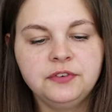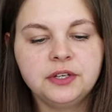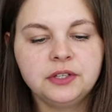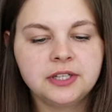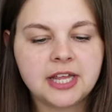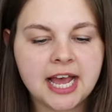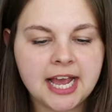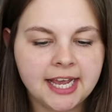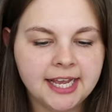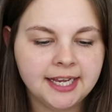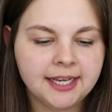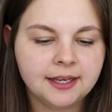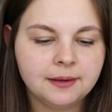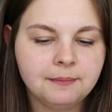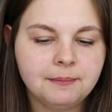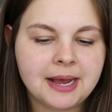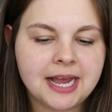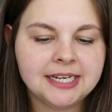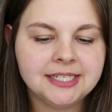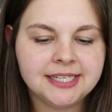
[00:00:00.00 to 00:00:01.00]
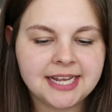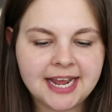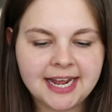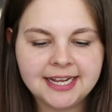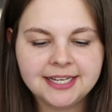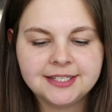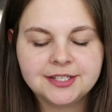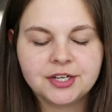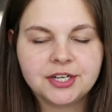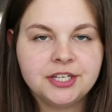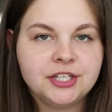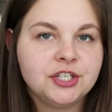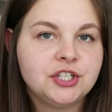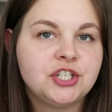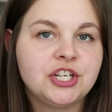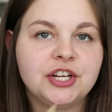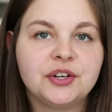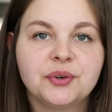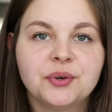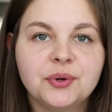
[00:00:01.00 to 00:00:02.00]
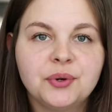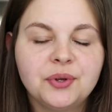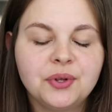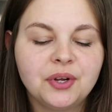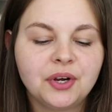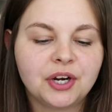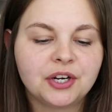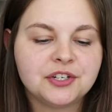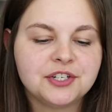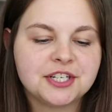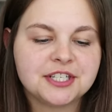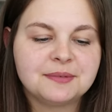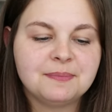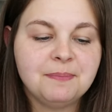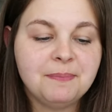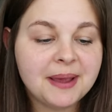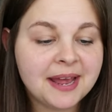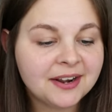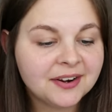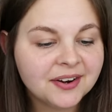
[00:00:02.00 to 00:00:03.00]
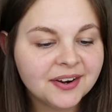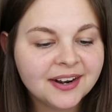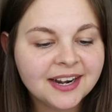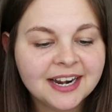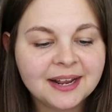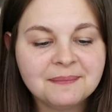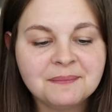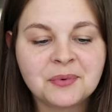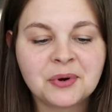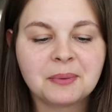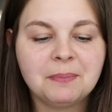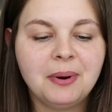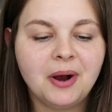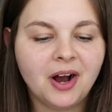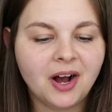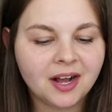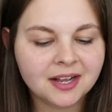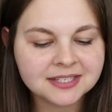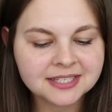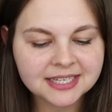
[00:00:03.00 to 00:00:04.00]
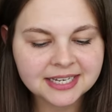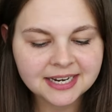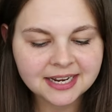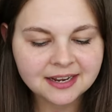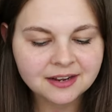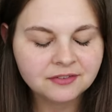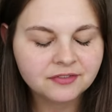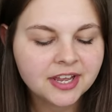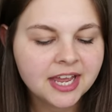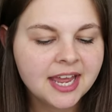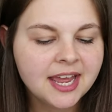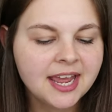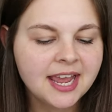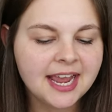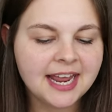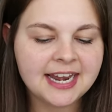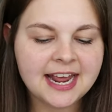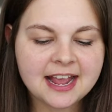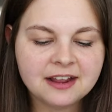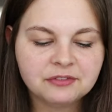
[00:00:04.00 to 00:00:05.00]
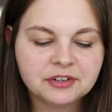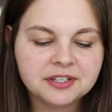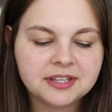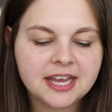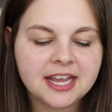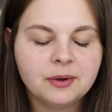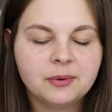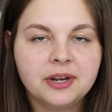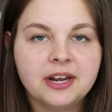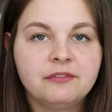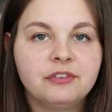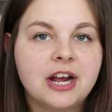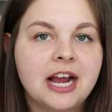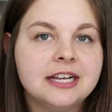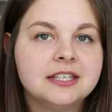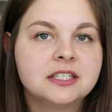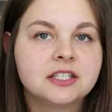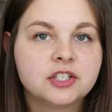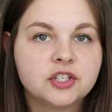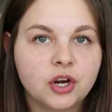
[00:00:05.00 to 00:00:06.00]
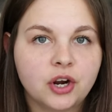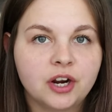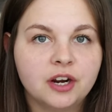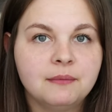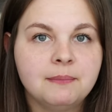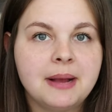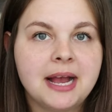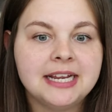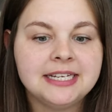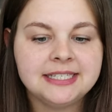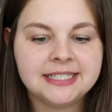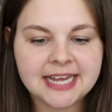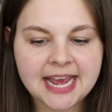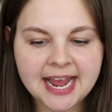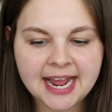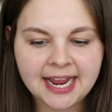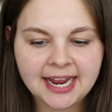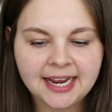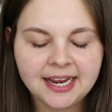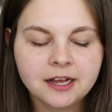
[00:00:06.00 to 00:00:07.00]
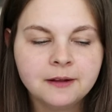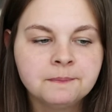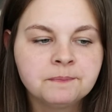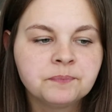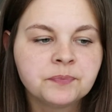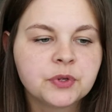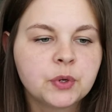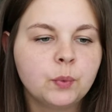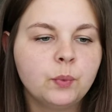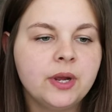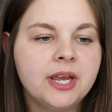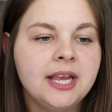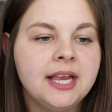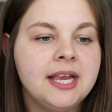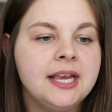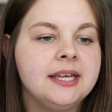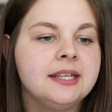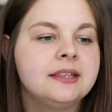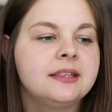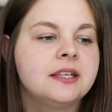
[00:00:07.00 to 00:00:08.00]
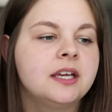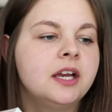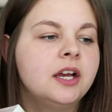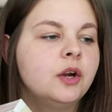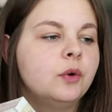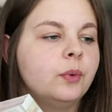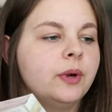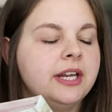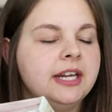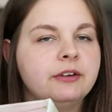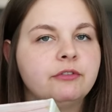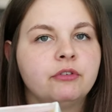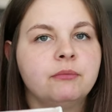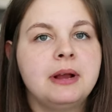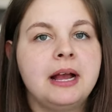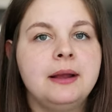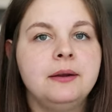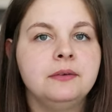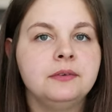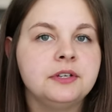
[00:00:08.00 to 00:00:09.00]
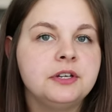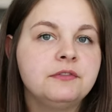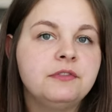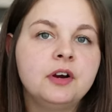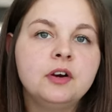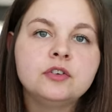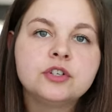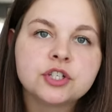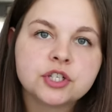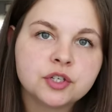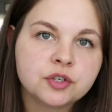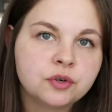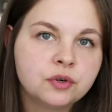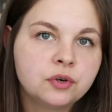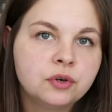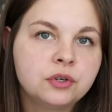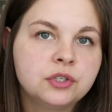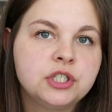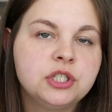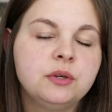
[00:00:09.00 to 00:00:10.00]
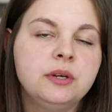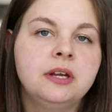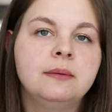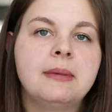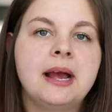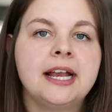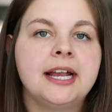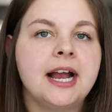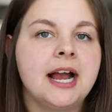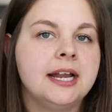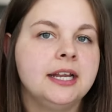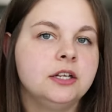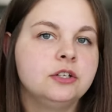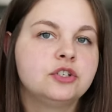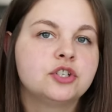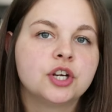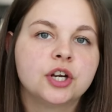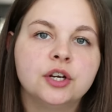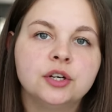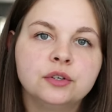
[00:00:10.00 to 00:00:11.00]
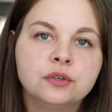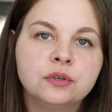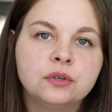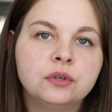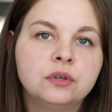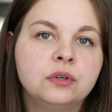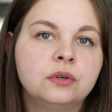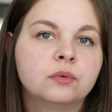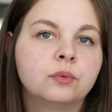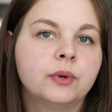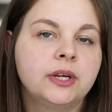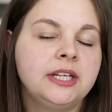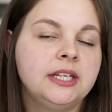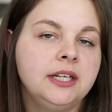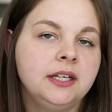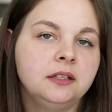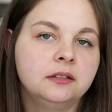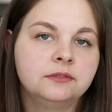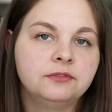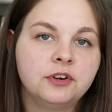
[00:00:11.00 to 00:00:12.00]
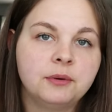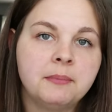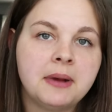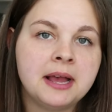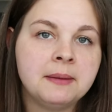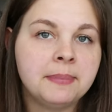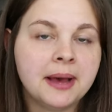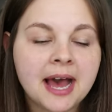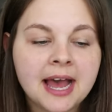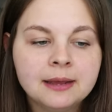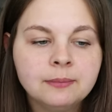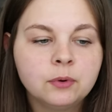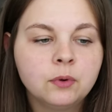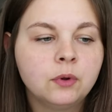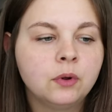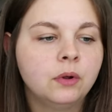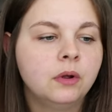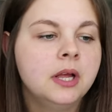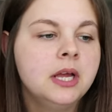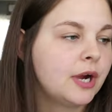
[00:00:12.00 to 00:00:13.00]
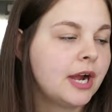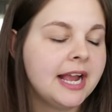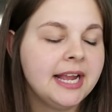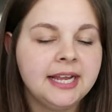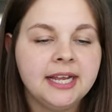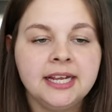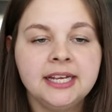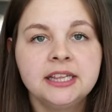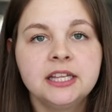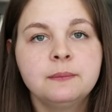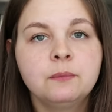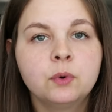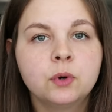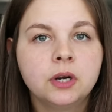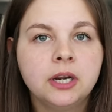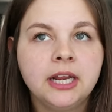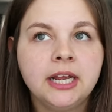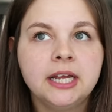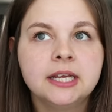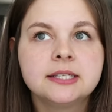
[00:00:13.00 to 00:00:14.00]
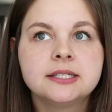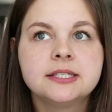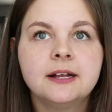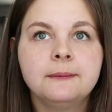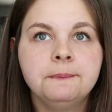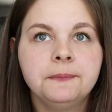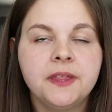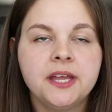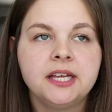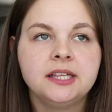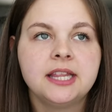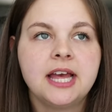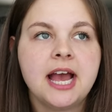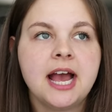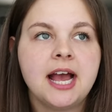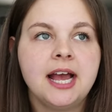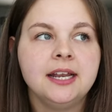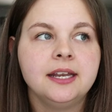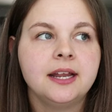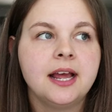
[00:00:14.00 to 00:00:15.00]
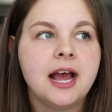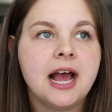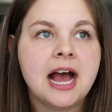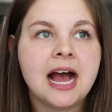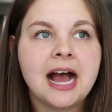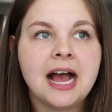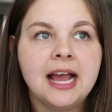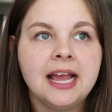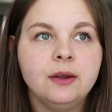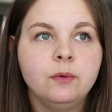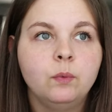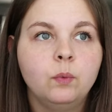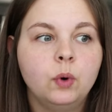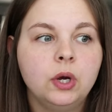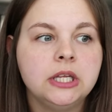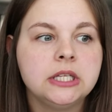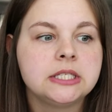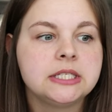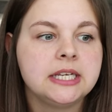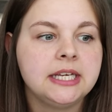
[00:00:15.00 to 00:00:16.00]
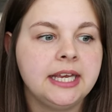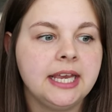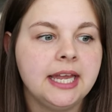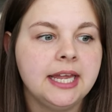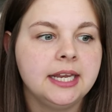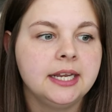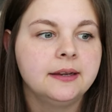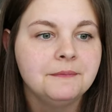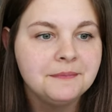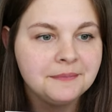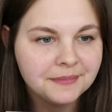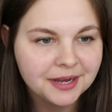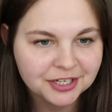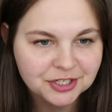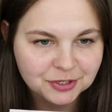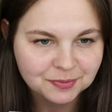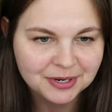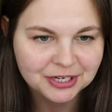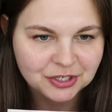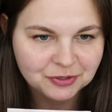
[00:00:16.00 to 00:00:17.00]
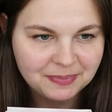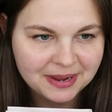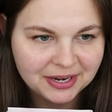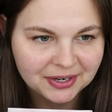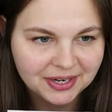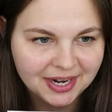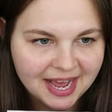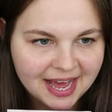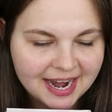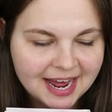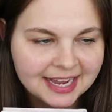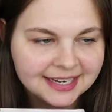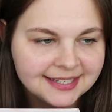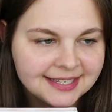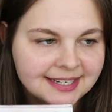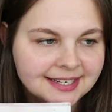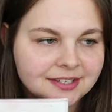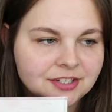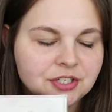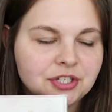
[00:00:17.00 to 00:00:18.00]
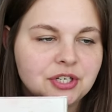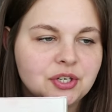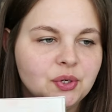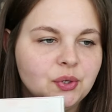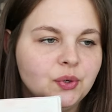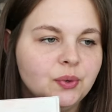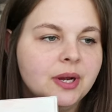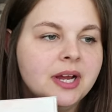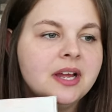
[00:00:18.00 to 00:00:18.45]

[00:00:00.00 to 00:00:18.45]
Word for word: feel like my days in general are just better and I'm more positive and everything whenever I start my day with reading from my devotional, doing my guided journal, reading from my Bible. Praying in the morning is something that I want to get much, much better at. I tend to